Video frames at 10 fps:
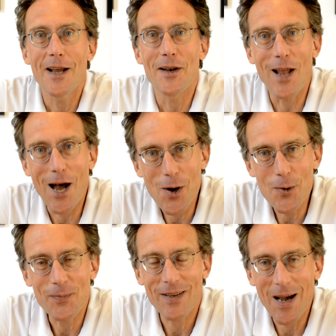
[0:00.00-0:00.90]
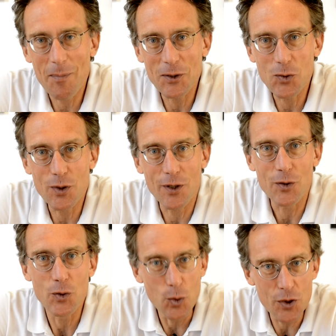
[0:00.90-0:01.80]
Now, coming to the
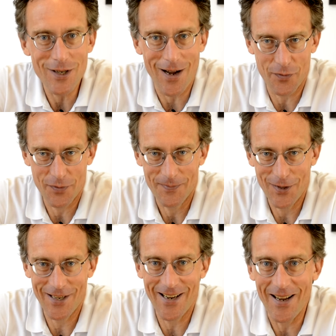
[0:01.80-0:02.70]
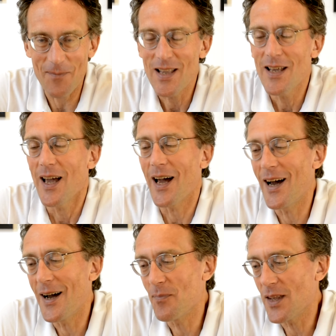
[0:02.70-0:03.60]
new stuff, okay.
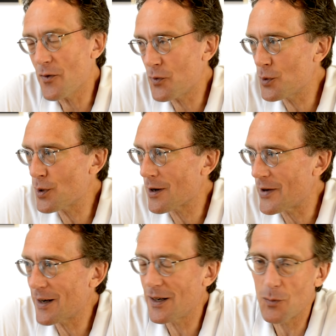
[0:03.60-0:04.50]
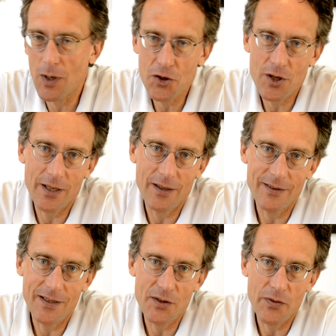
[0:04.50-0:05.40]
If you are regularly watching
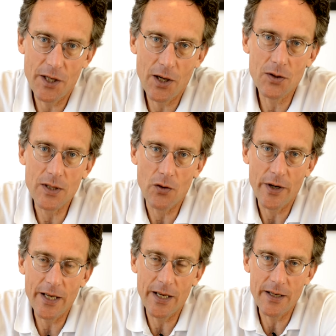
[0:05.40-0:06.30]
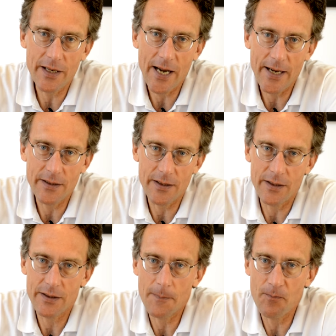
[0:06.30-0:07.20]
these videos, already indicated
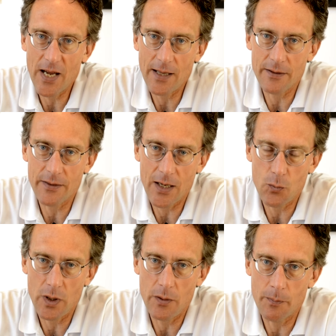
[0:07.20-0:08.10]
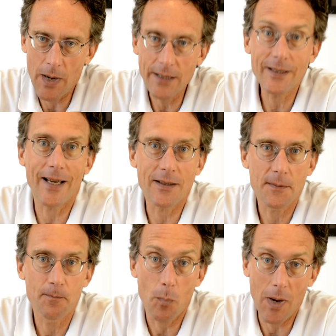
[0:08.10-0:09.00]
is that we might
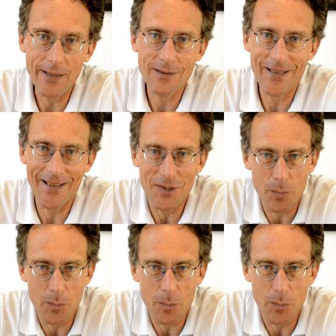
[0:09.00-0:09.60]
get a